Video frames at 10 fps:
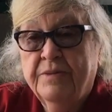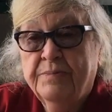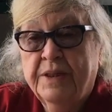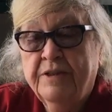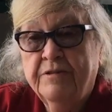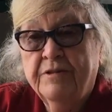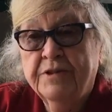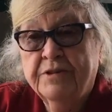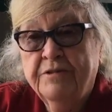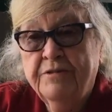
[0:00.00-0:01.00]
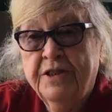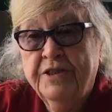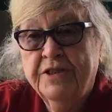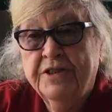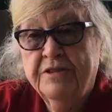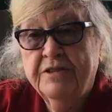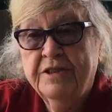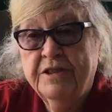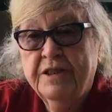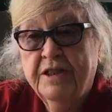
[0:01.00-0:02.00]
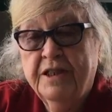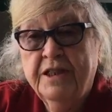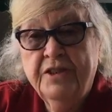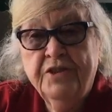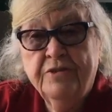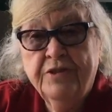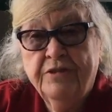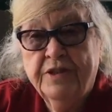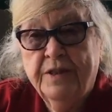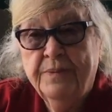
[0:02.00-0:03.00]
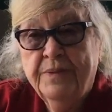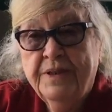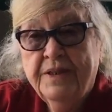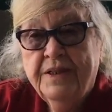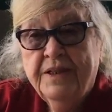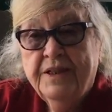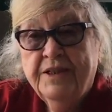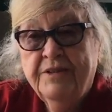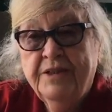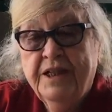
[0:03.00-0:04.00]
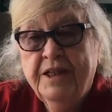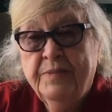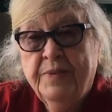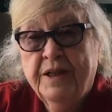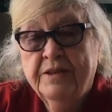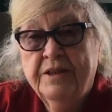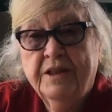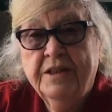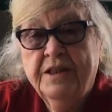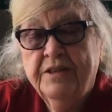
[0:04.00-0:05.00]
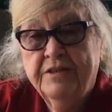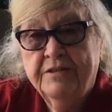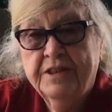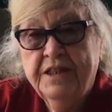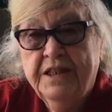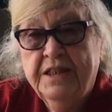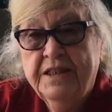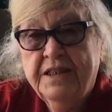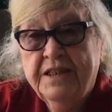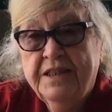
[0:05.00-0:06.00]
but her old school registers, I didn't show you them. They're dated back to 1913.